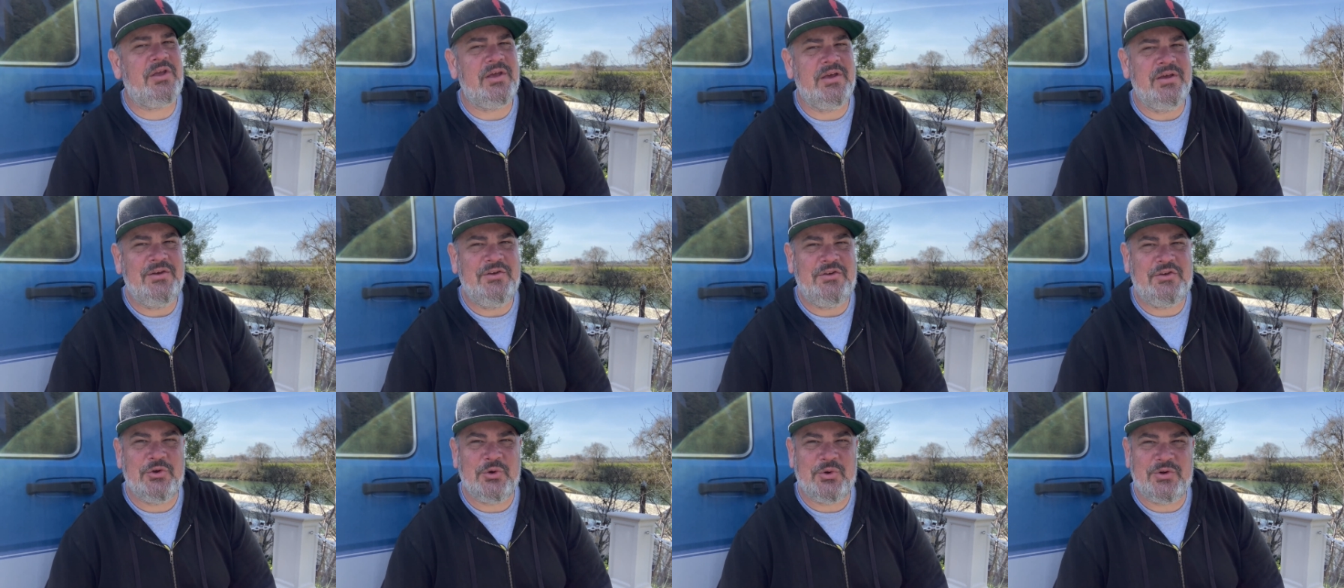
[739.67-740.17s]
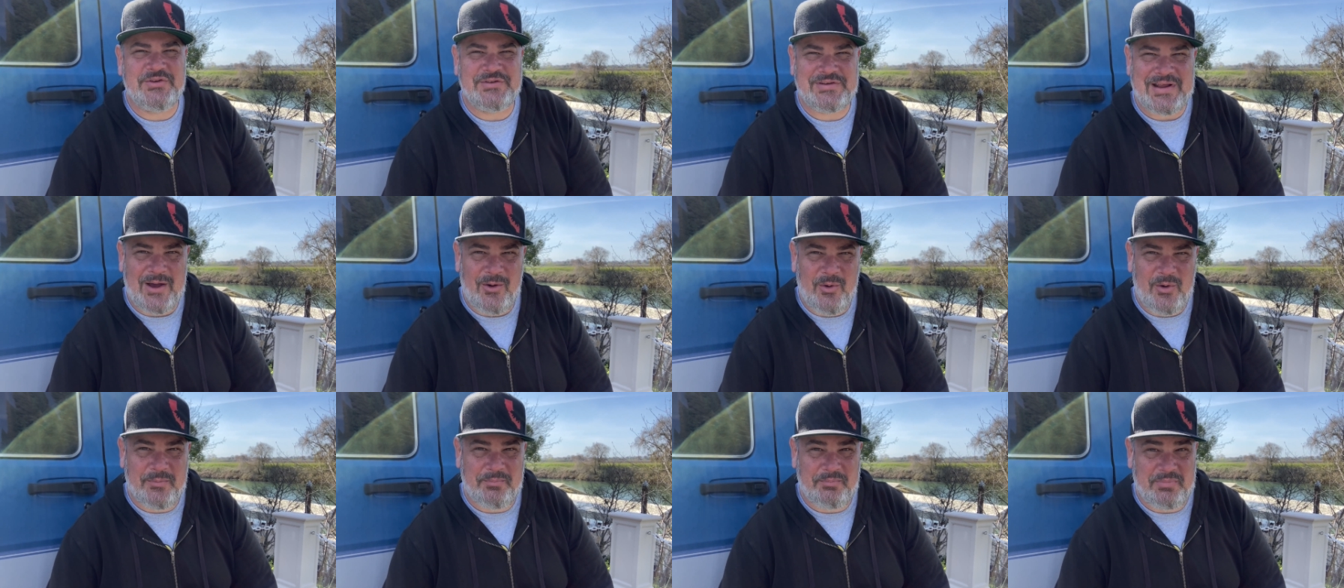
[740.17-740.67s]
into, because
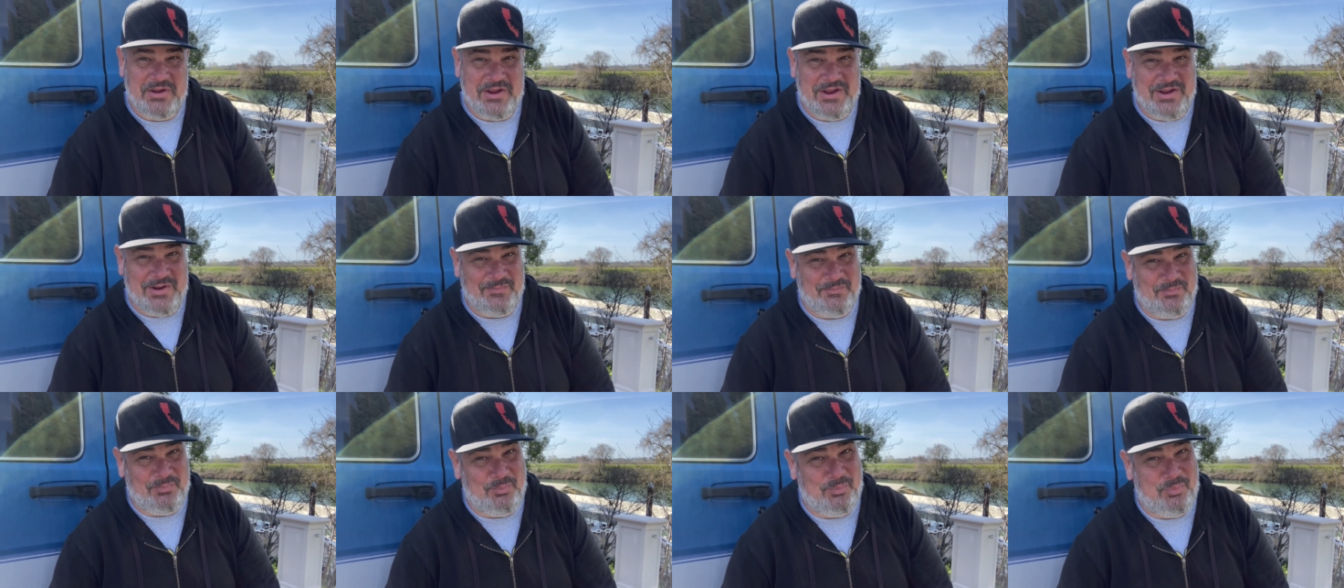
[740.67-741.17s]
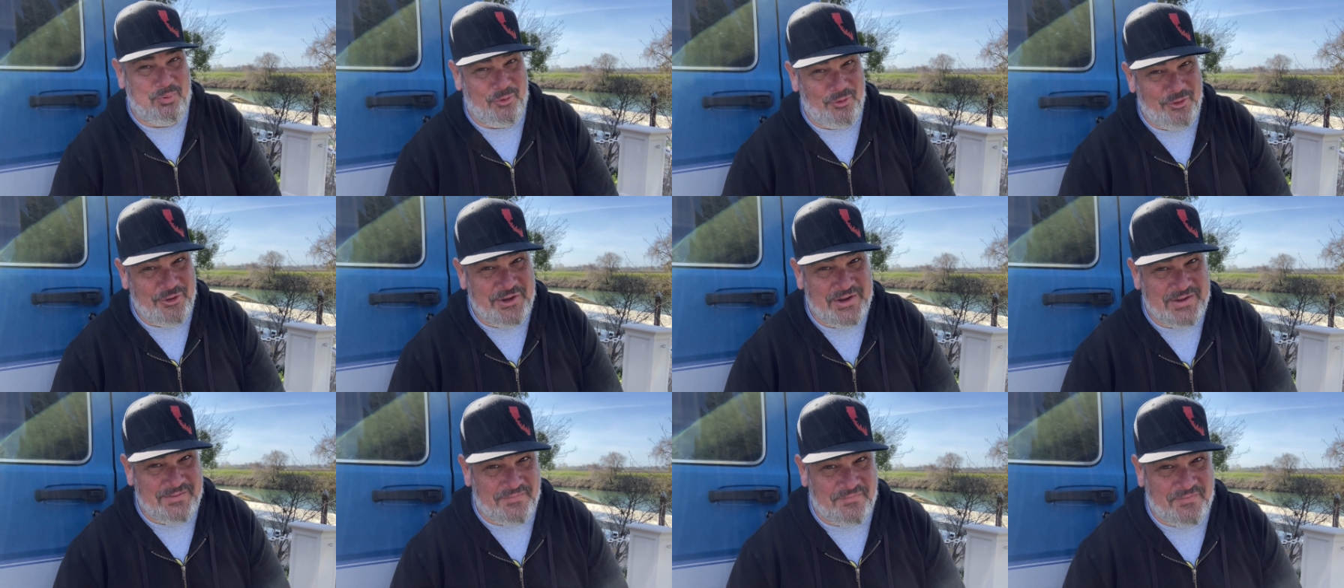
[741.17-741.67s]
that would be a
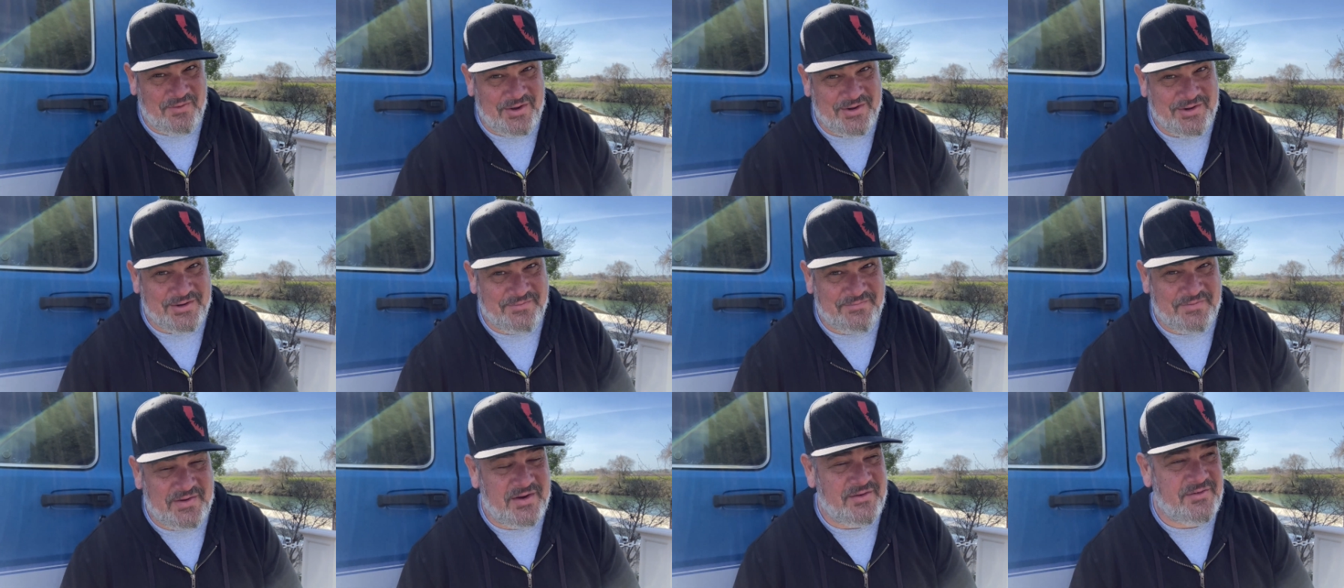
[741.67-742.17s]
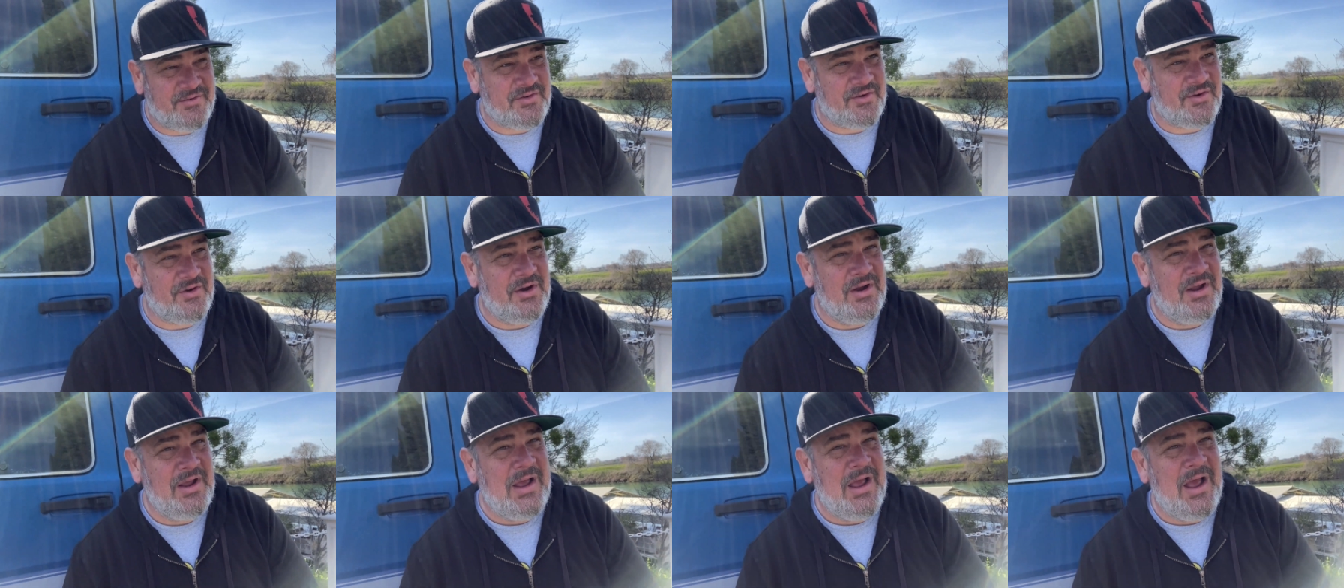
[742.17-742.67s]
pretty fun
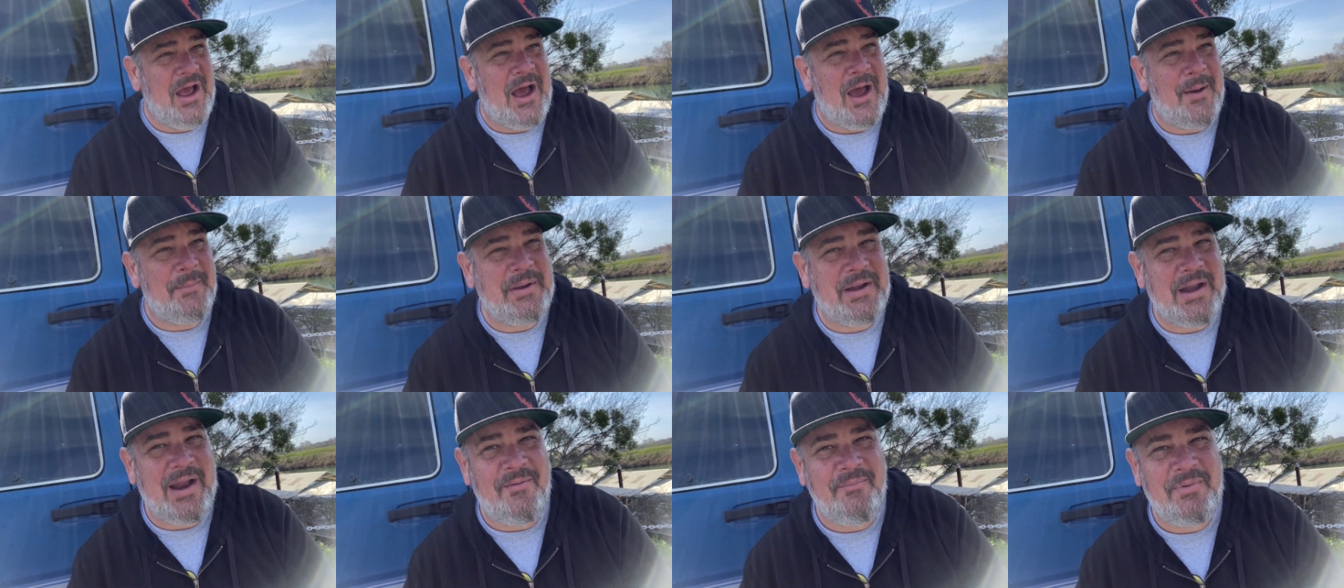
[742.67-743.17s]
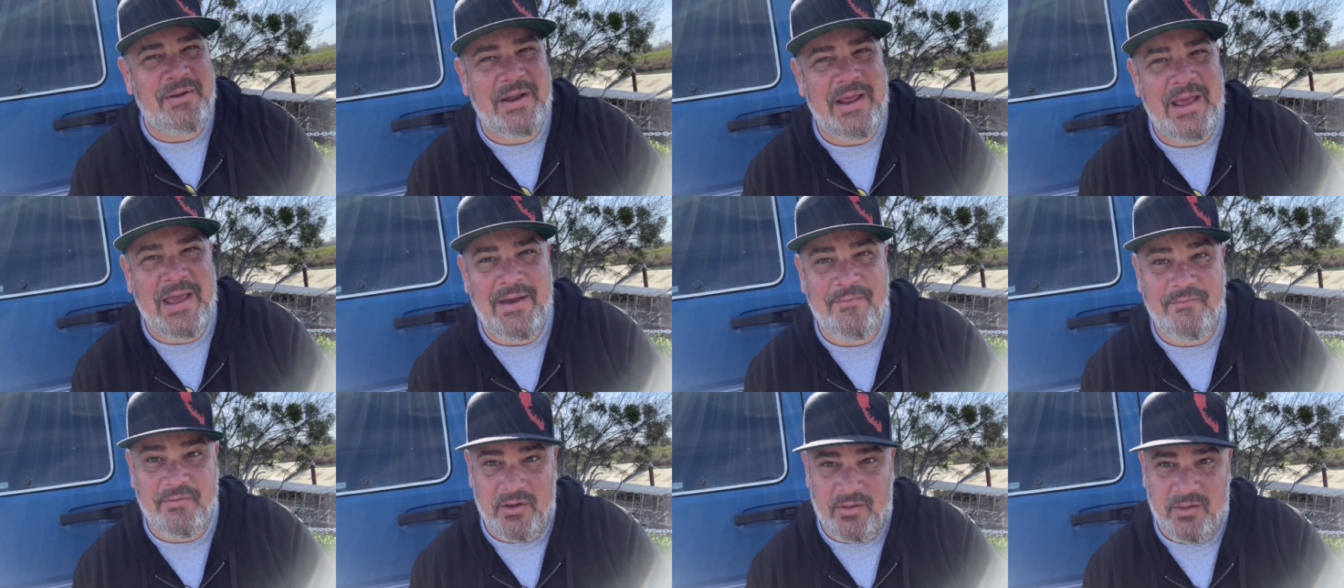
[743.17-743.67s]
adventure. I mean, I've been
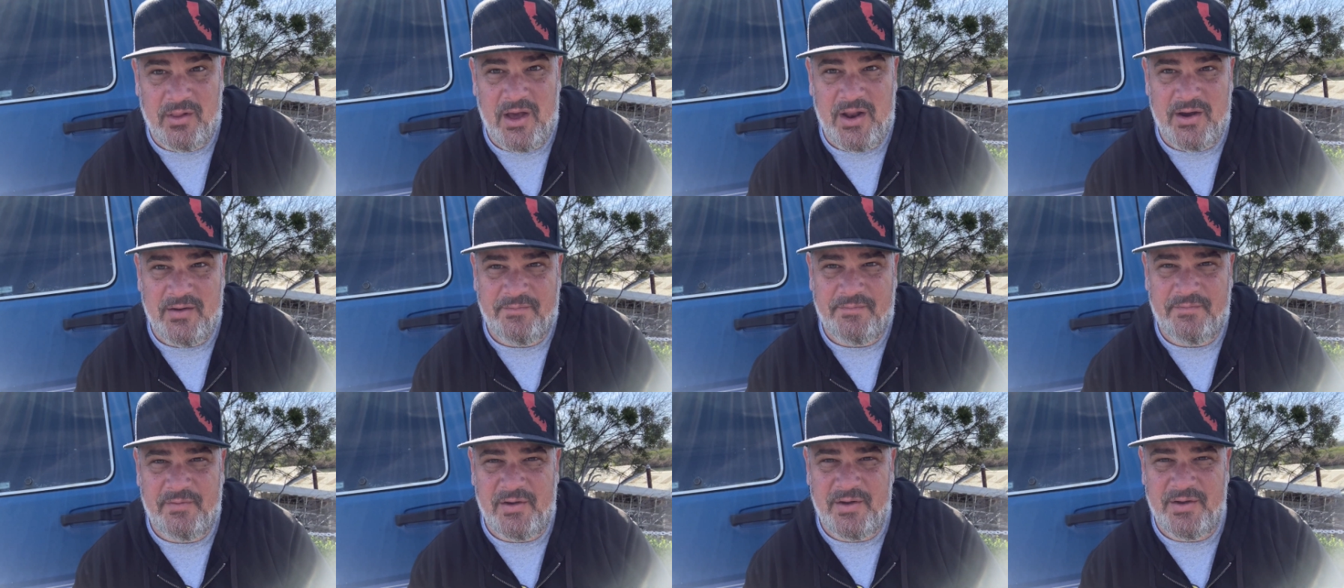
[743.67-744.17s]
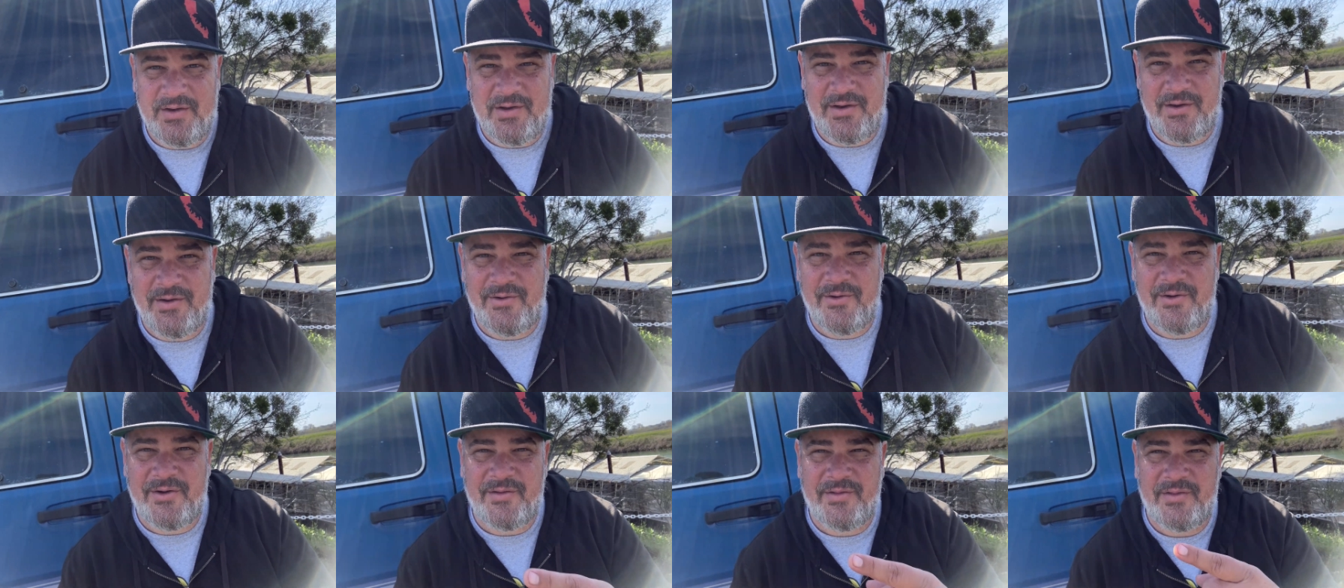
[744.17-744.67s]
having a lot of fun
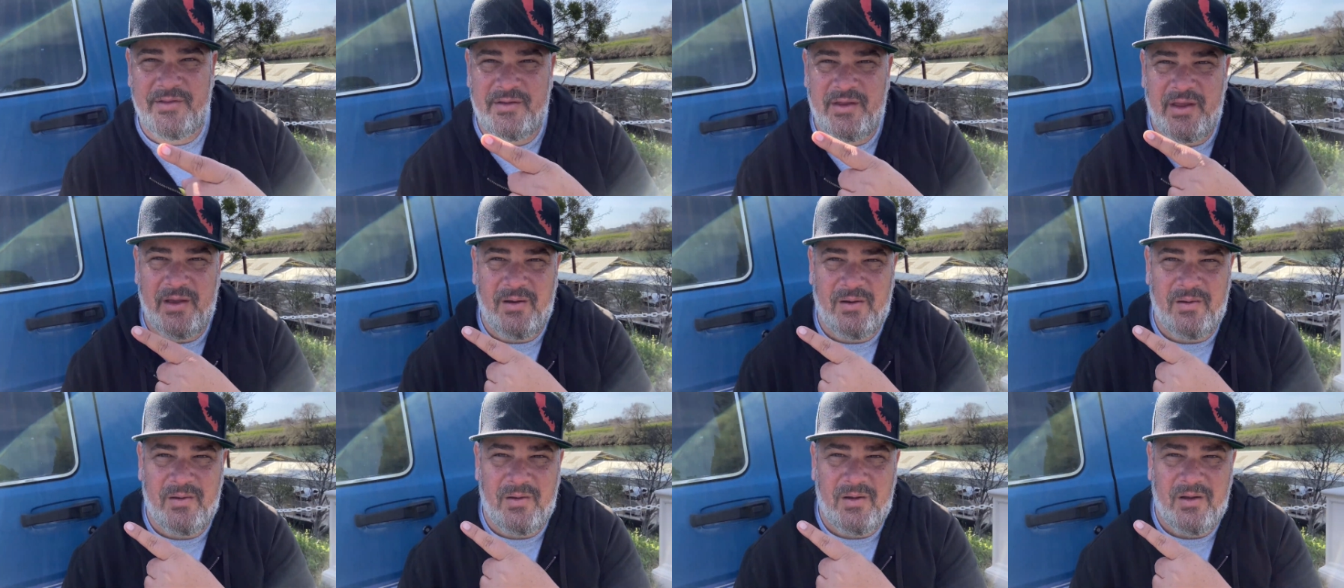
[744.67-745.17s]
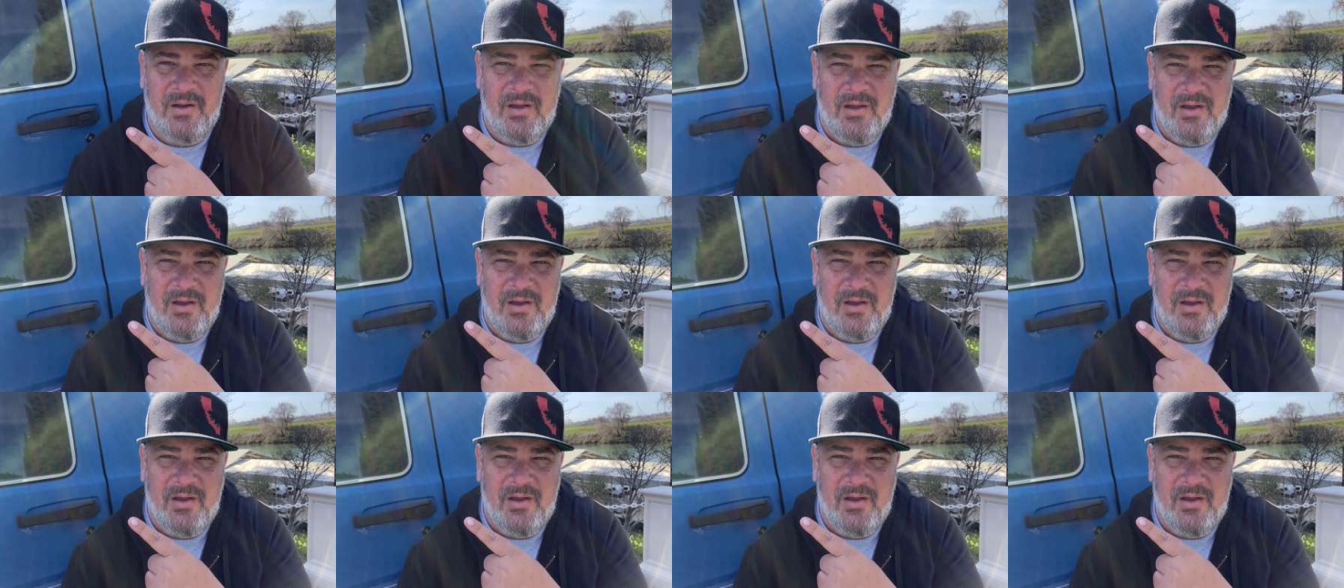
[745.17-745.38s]
here in the old